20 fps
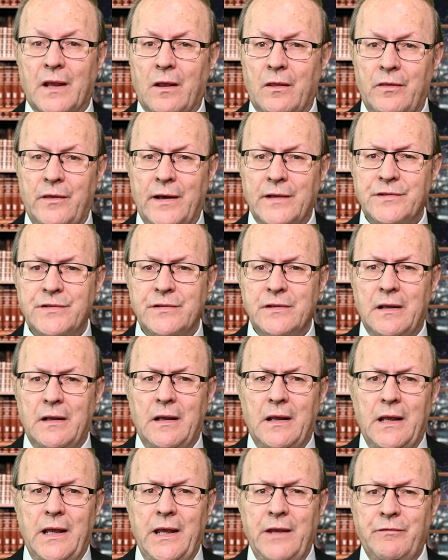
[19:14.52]
Thus,
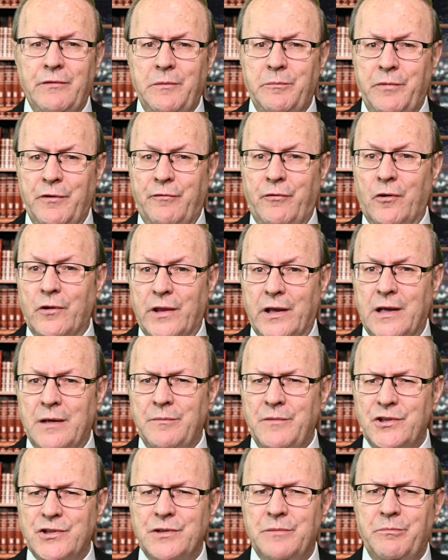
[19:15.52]
even before the
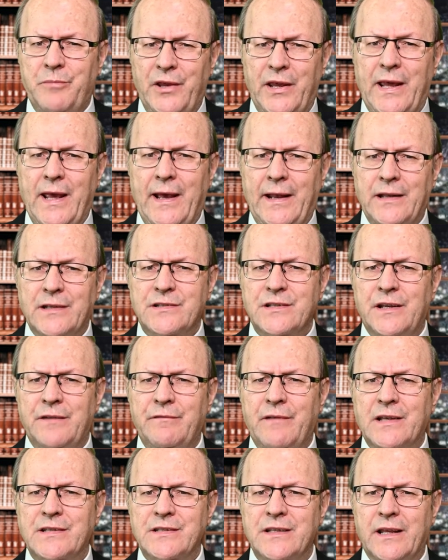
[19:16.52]
commission began its
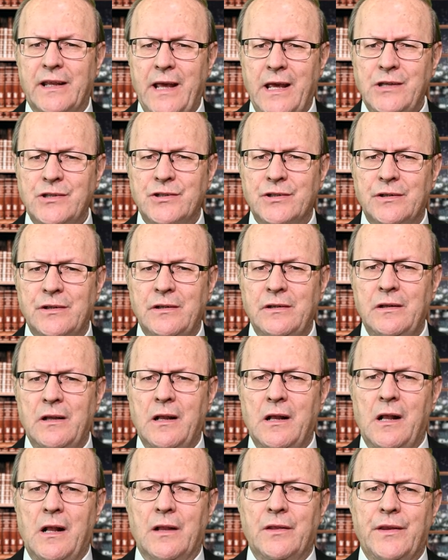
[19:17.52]
investigation,
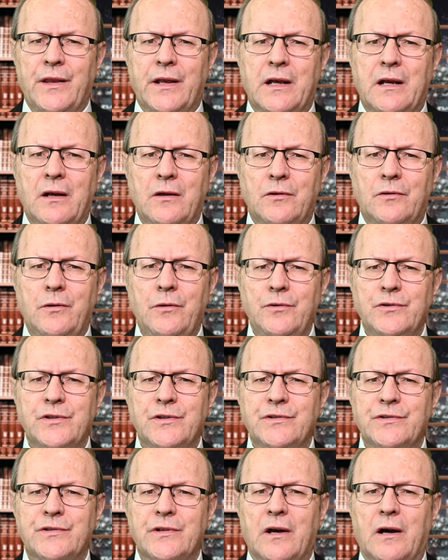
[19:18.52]
the
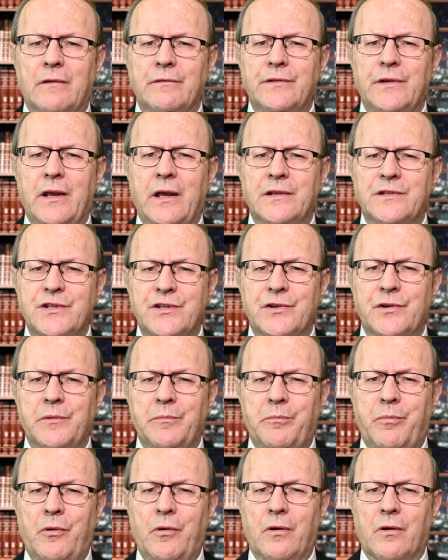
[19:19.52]
conclusions of its
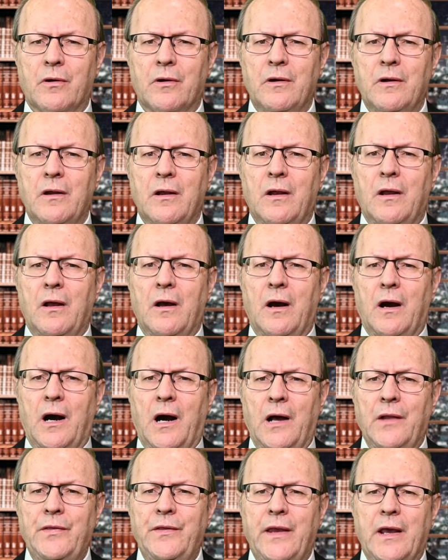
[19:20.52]
report
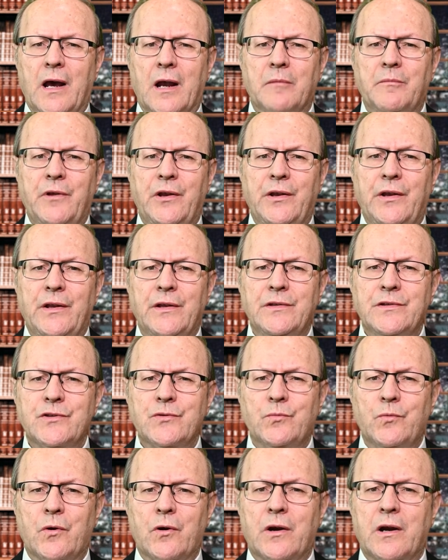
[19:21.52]
on the Armenians
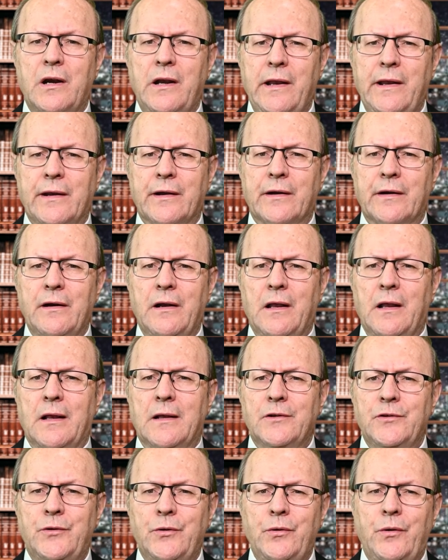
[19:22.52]
were clear
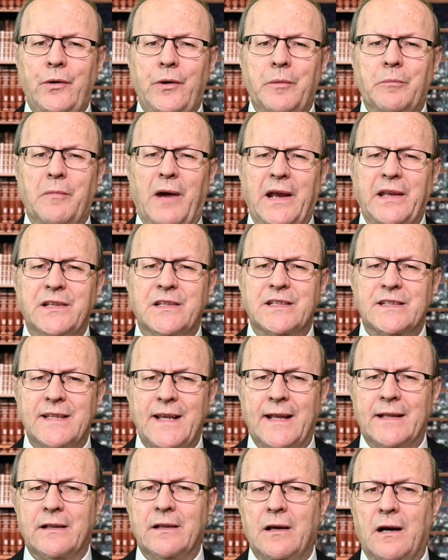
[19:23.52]
due to the
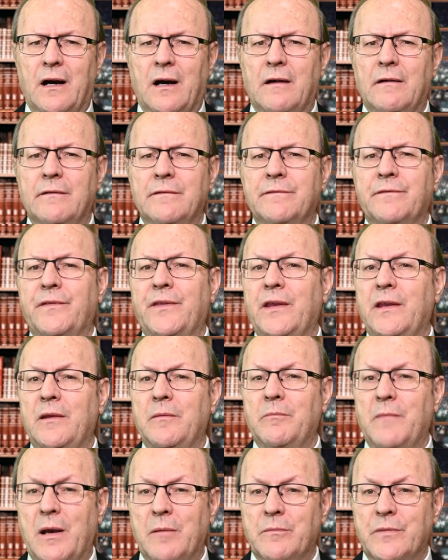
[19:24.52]
mindset of the
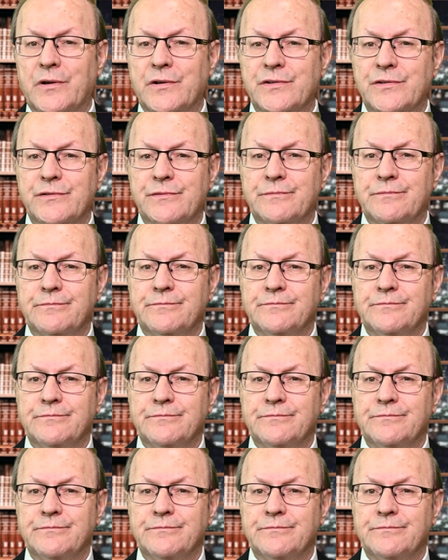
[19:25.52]
members.